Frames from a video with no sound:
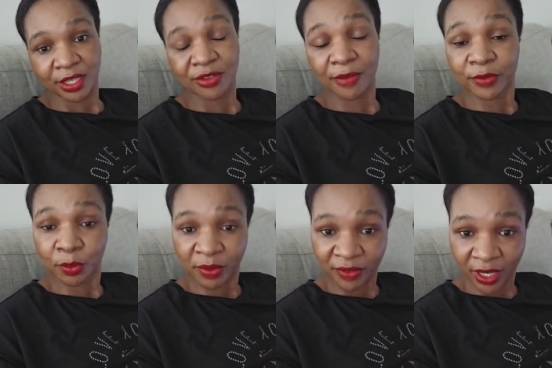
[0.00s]
You have to
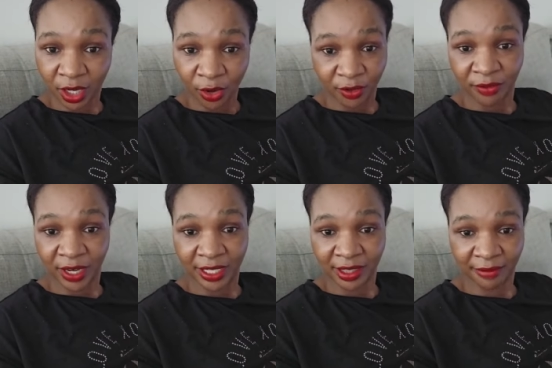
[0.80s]
be very
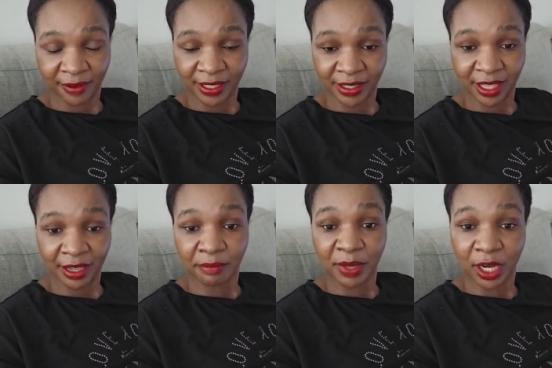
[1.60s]
confident. The first
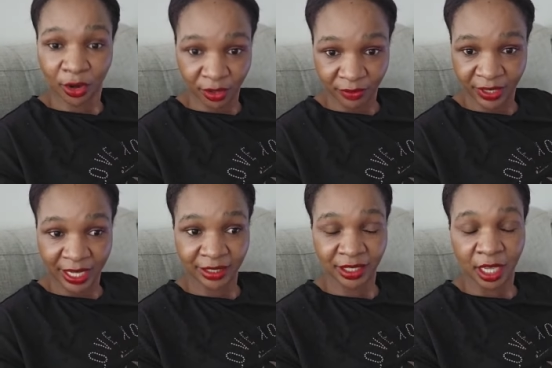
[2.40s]
thing, be
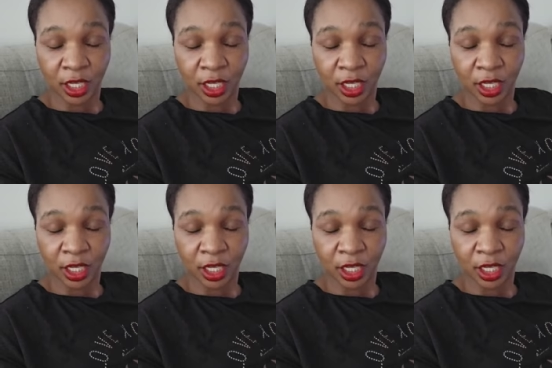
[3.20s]
confident.